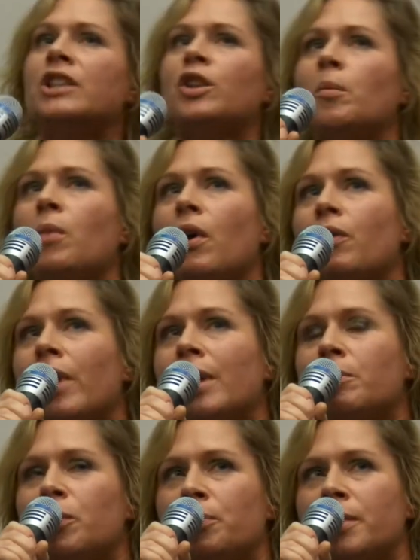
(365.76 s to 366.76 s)
So a
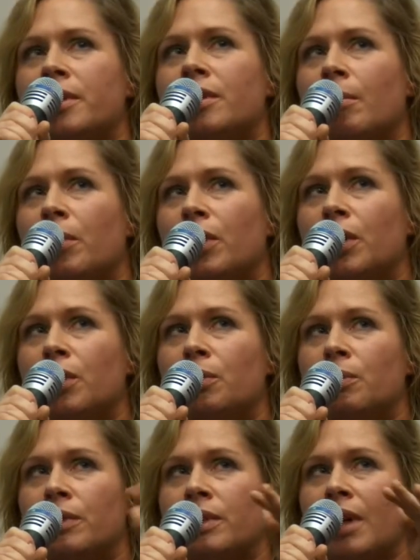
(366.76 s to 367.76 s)
moderator would be somebody who
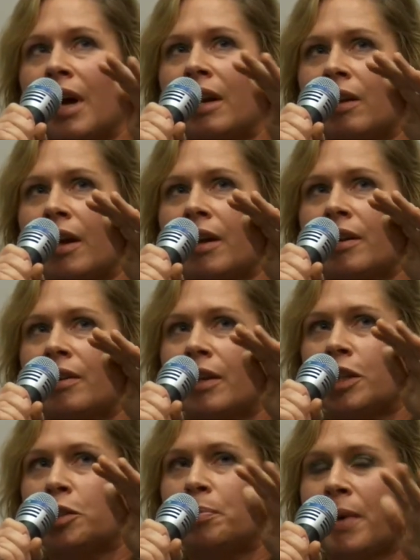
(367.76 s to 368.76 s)
would kind of
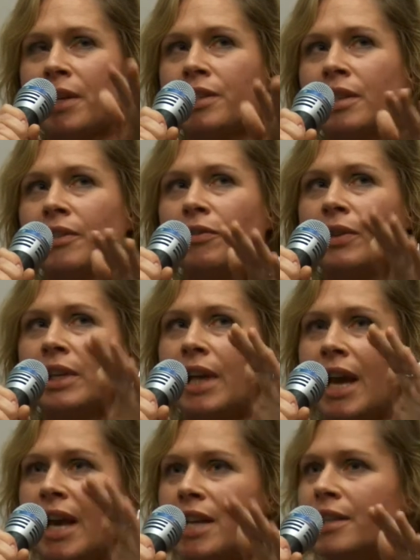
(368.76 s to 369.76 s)
especially for the
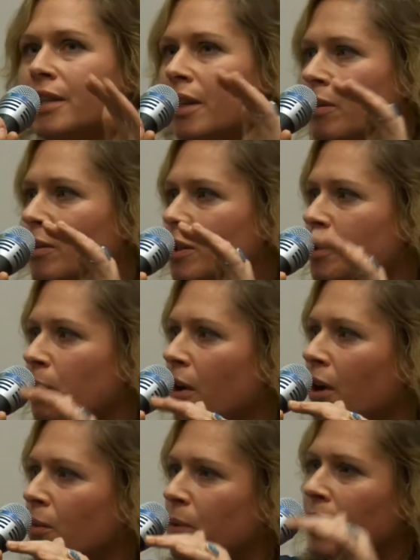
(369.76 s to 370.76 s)
asynchronous
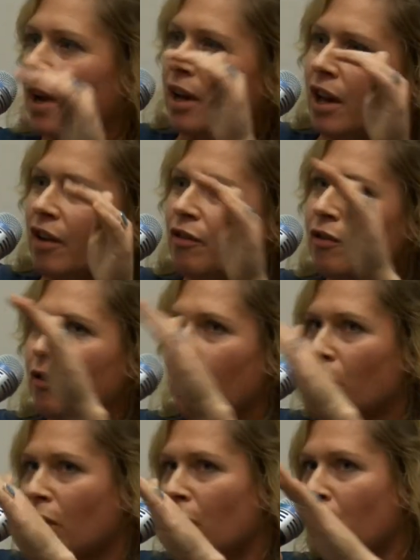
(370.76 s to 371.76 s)
part, would kind of
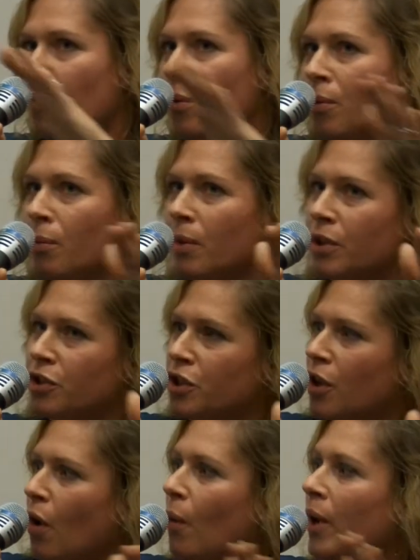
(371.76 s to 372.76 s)
follow what's
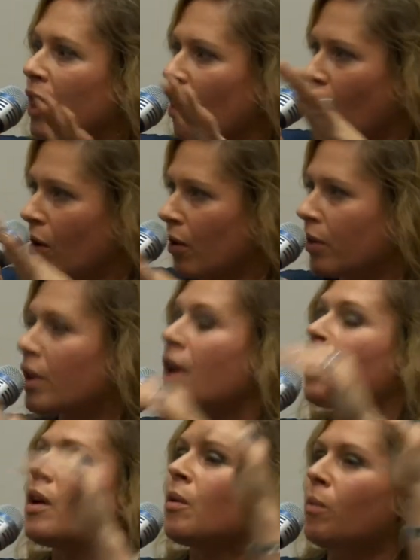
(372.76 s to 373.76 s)
going on, the
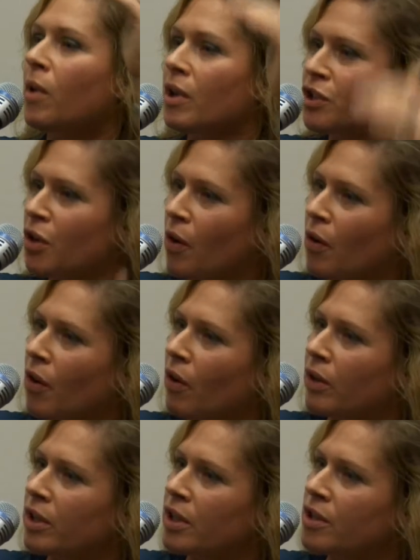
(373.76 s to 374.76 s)

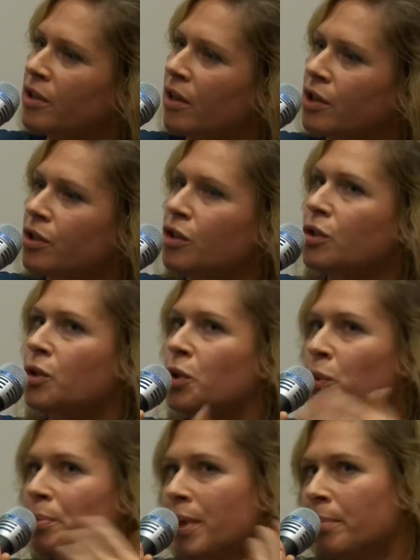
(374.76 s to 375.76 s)
discussions.
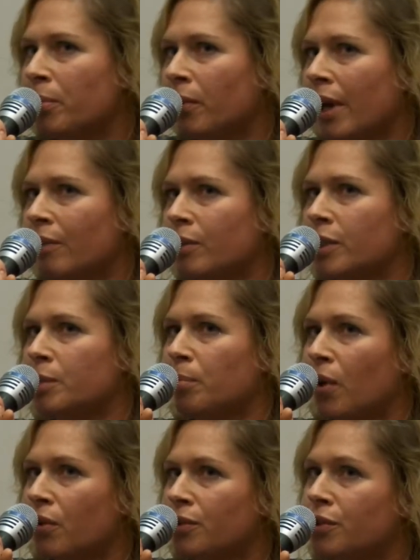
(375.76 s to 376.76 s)
Do people get
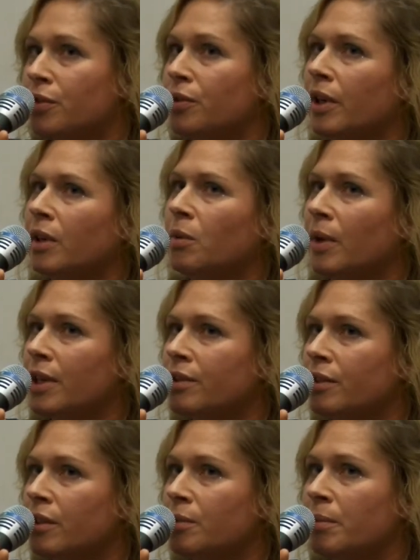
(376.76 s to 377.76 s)
responses to their
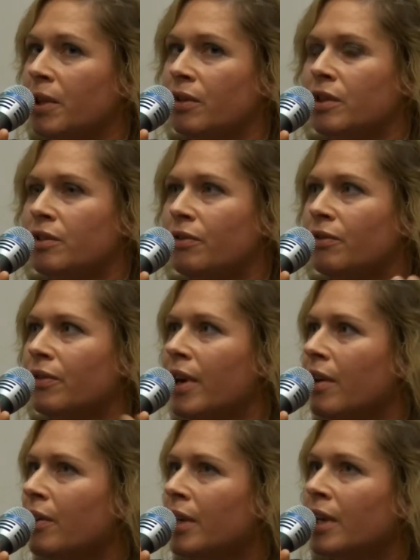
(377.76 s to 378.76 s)
questions? Because it's
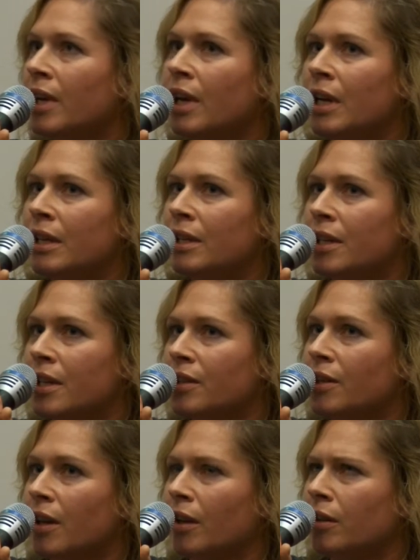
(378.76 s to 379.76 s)
very
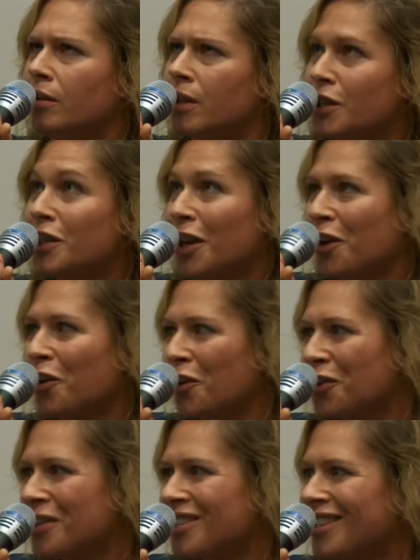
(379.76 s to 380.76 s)

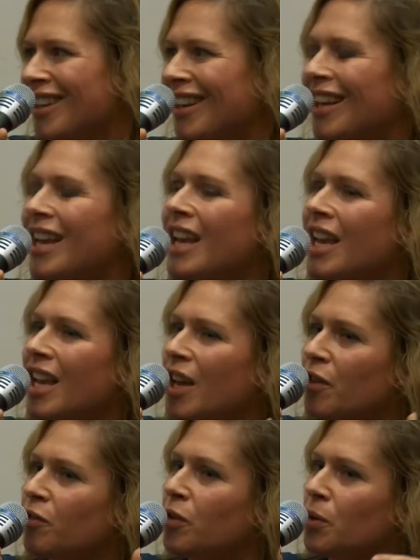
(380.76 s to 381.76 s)
disencouraging
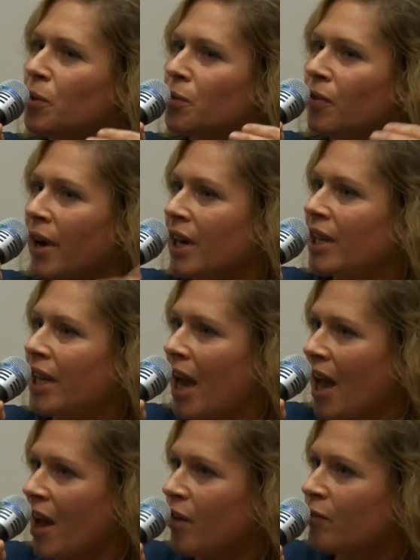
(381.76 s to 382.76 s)
if you finally
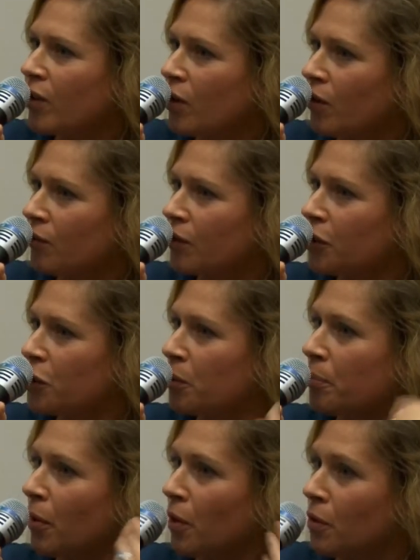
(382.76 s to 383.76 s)
have the confidence to
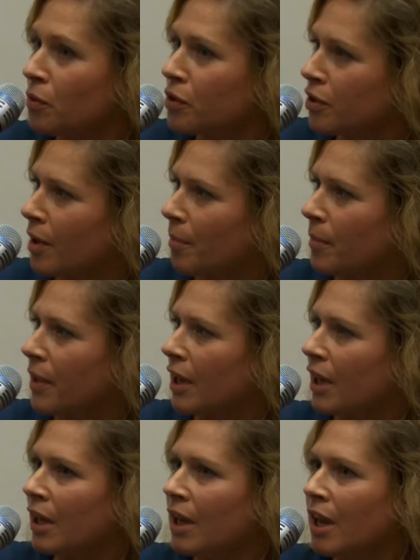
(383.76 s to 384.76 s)
post
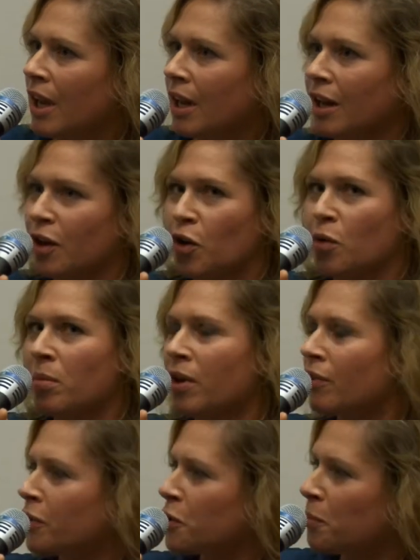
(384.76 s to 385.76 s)
something and then
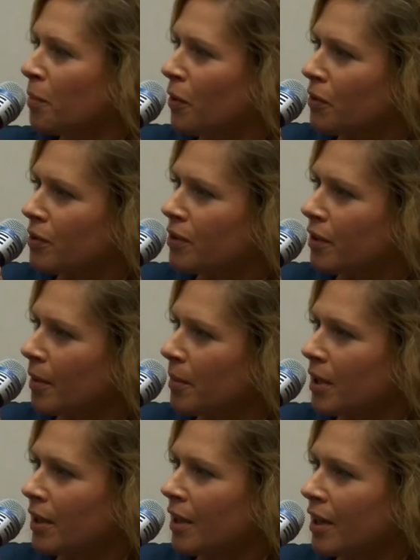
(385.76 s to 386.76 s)
nobody responds. I
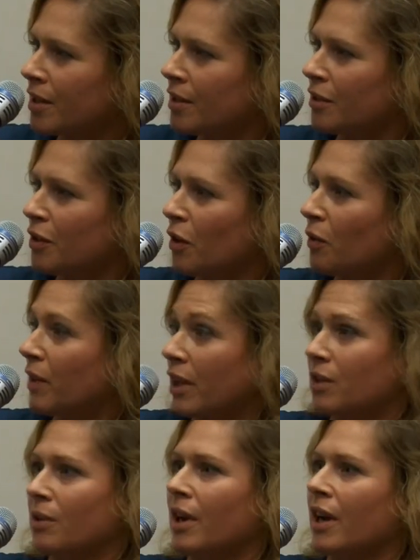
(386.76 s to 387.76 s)
mean, that's,
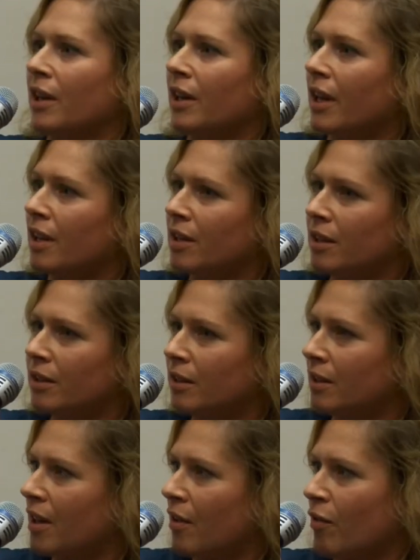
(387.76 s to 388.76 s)
then you kind of
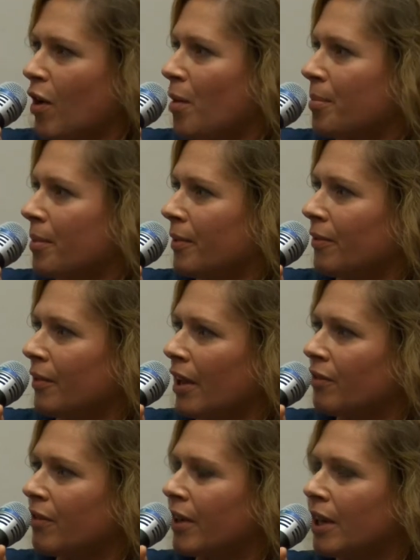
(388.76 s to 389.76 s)
give up
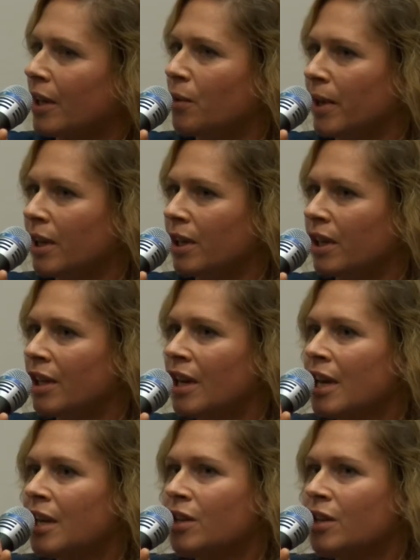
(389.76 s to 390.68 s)
fairly quickly.